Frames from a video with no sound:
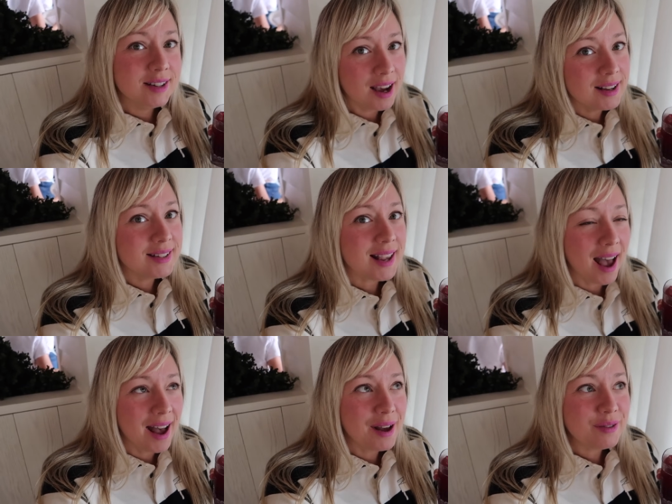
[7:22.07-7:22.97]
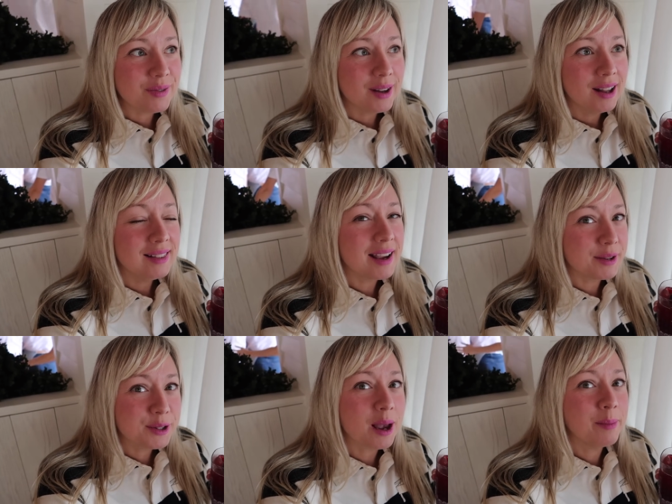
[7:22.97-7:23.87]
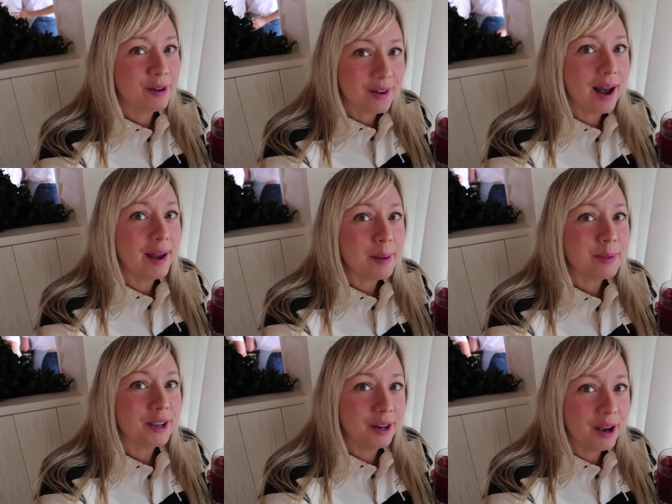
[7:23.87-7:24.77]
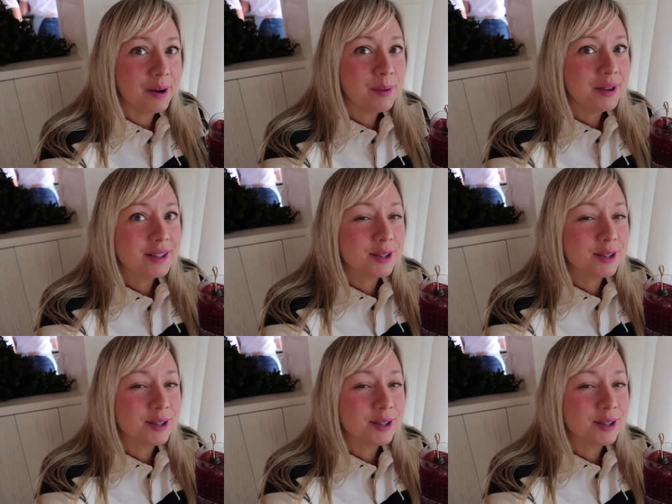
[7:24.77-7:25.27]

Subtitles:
does have like a summer vibe, you know?